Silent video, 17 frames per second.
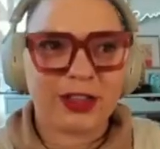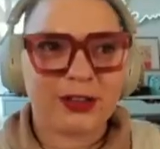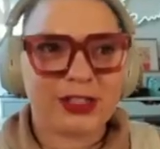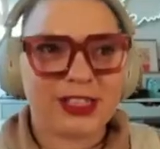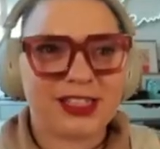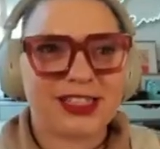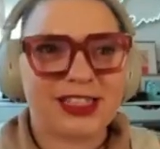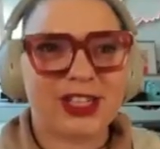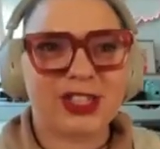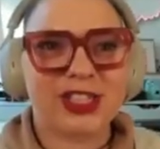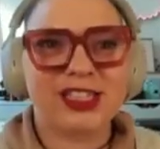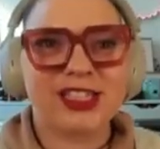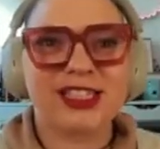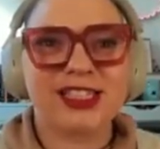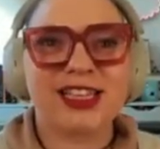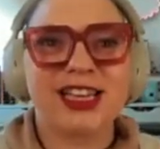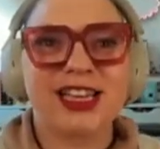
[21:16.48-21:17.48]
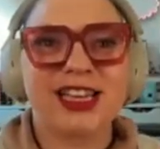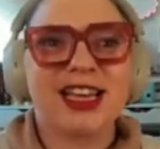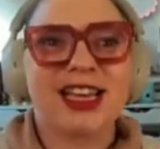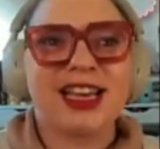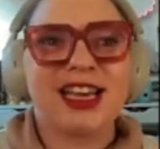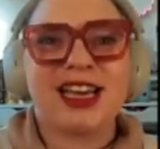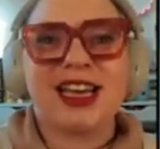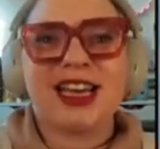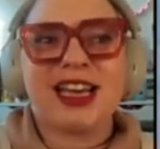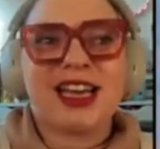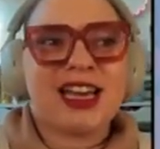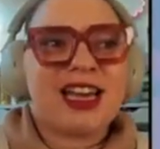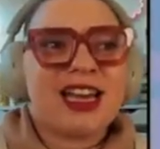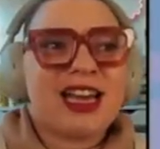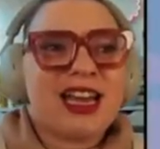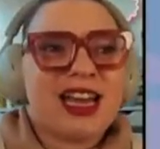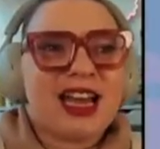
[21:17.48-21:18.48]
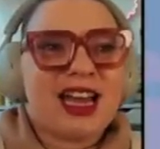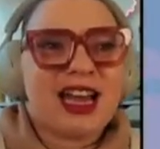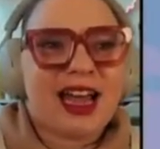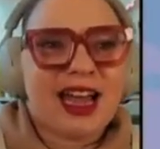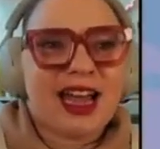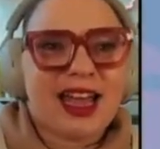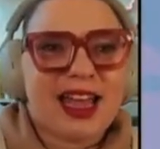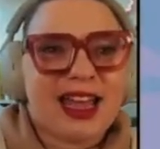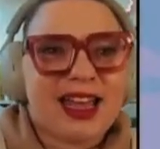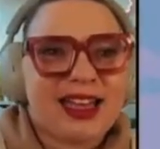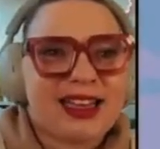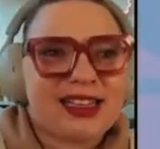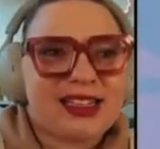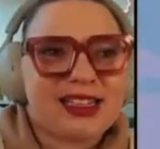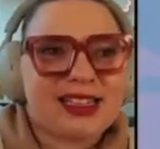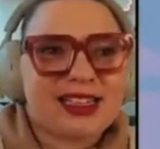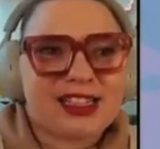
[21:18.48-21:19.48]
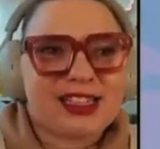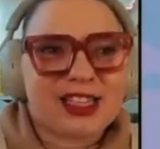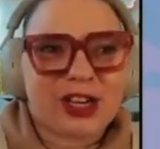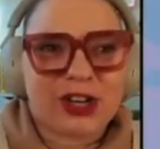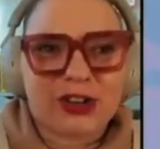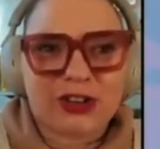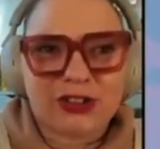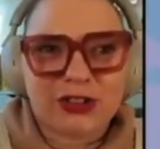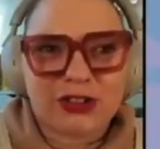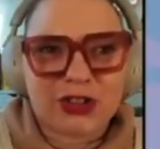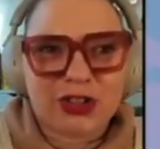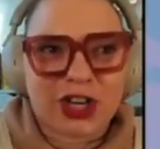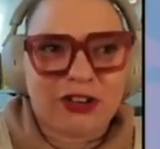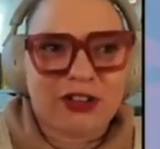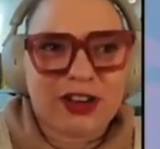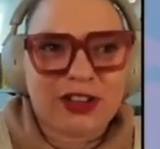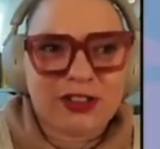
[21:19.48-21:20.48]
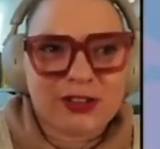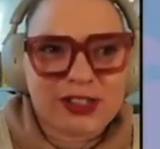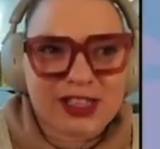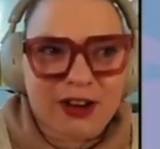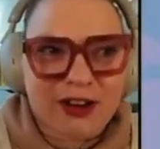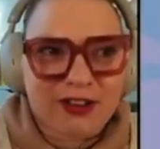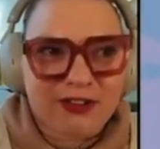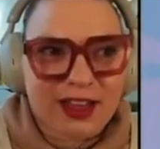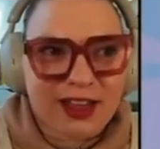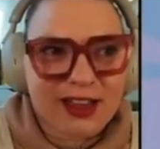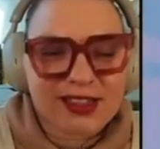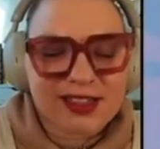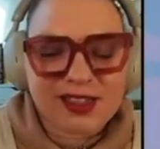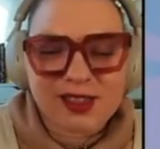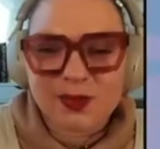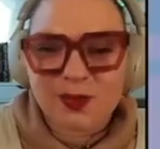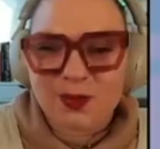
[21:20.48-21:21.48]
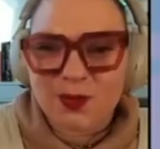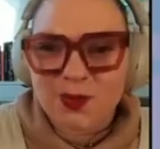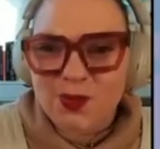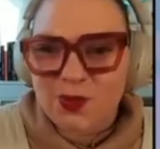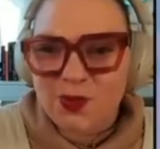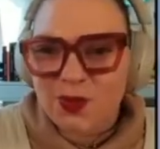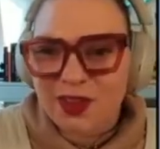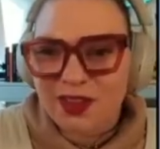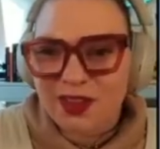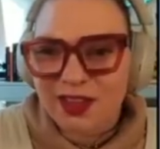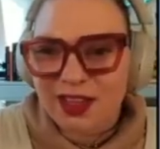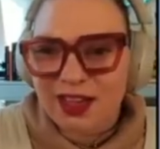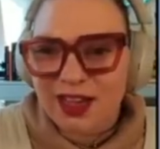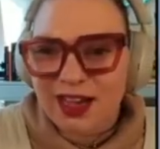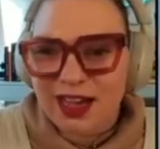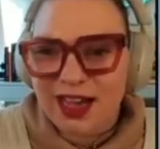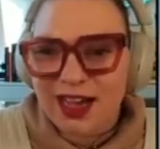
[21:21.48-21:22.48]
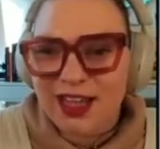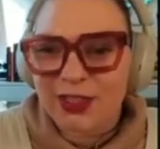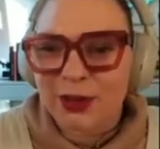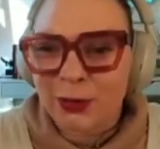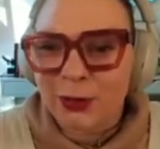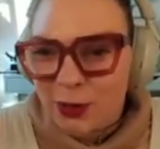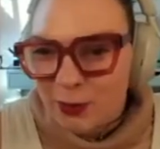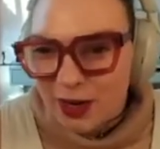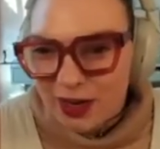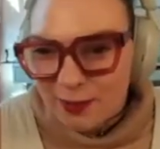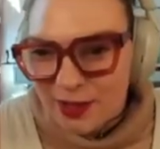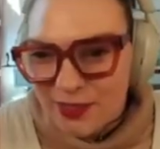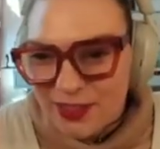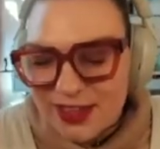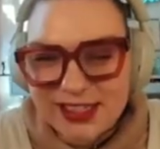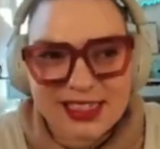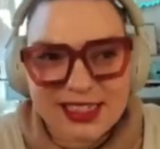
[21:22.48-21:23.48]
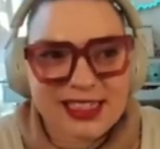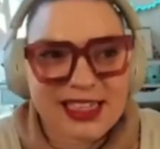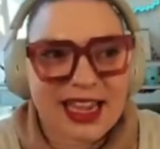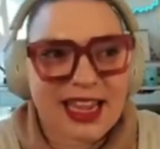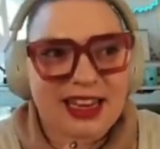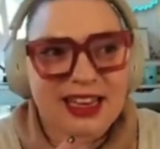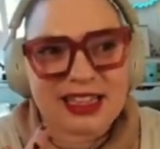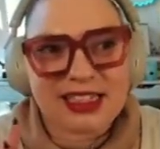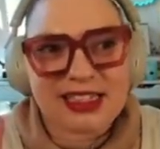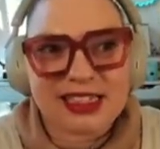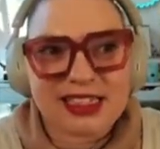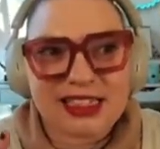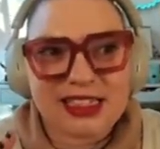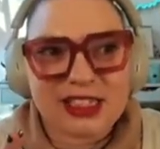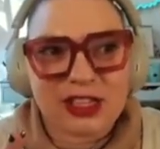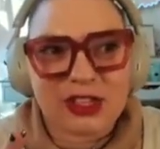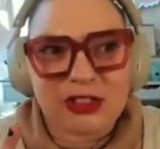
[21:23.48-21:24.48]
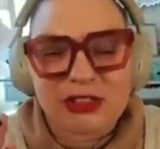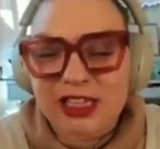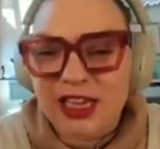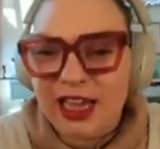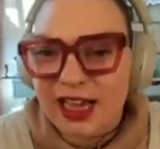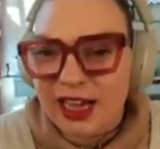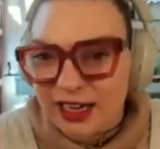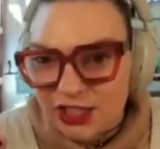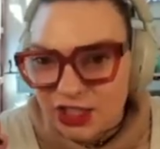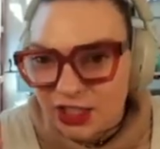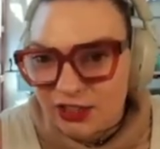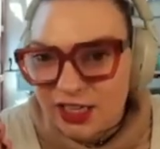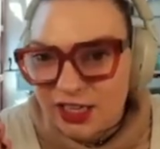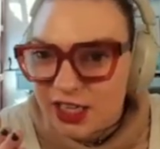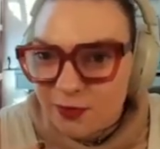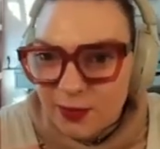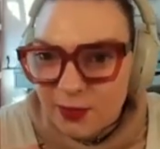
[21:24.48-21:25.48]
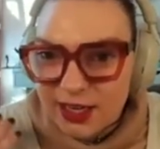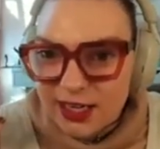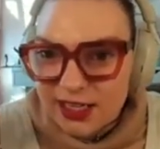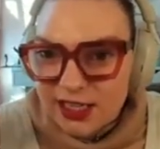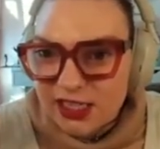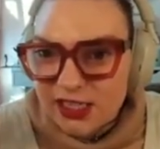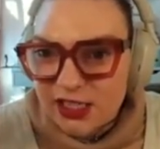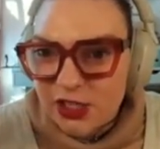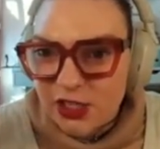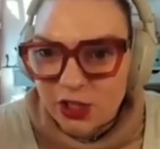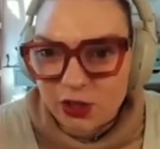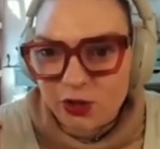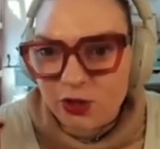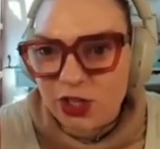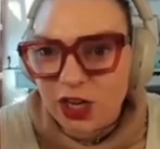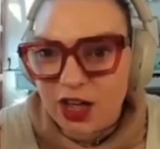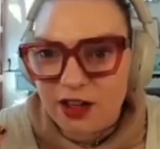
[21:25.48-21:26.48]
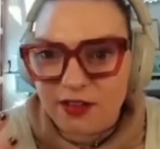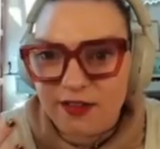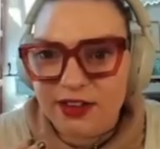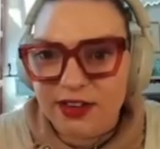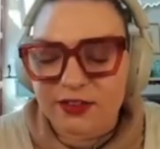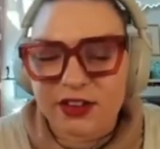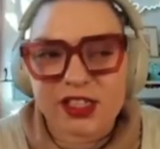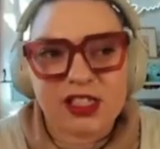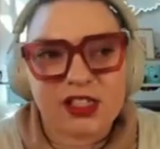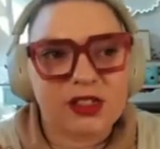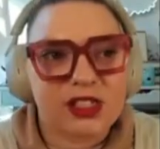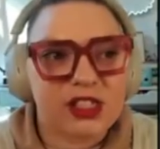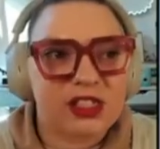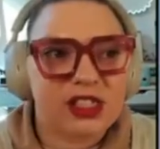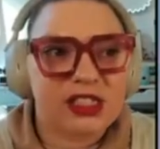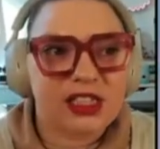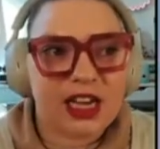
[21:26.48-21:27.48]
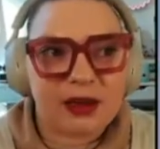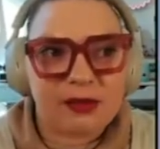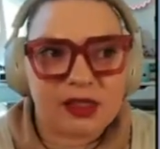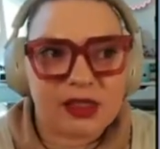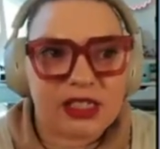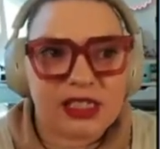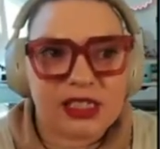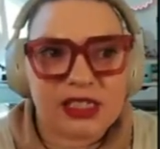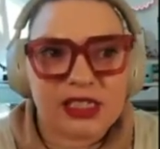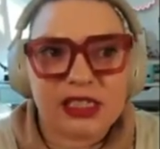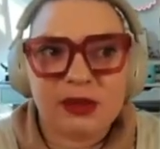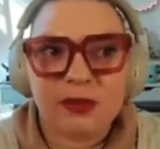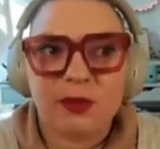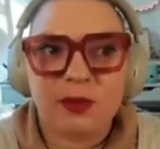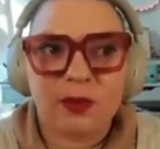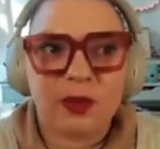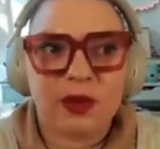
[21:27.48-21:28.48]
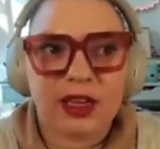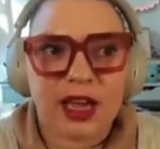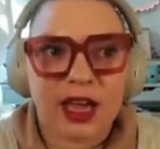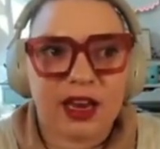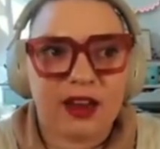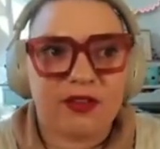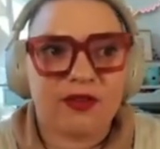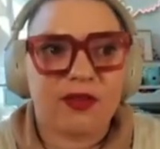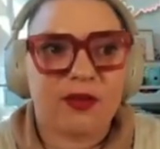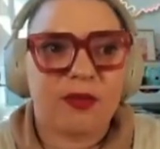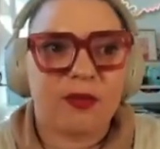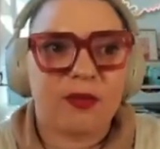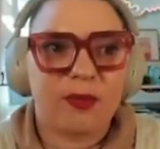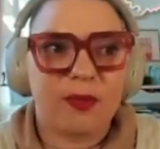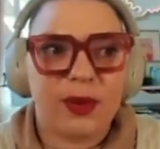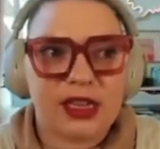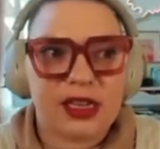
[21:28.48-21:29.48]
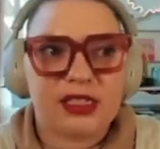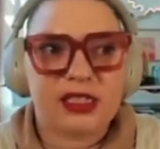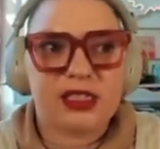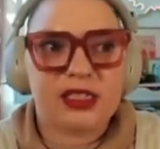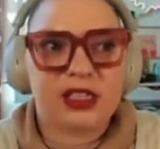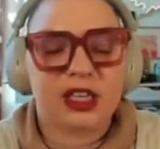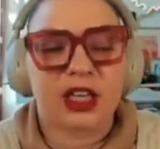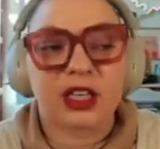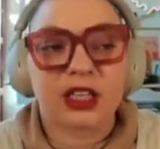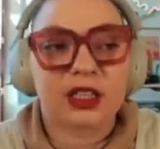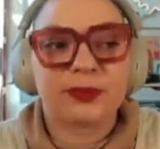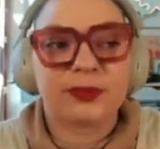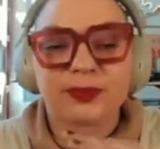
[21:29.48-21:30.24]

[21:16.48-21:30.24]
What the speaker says: those extensions and it's going to generate those sound effects. And the cool part about this is, again, this is using AI generated, but it is tuned off of different, so it's using time series kind of based or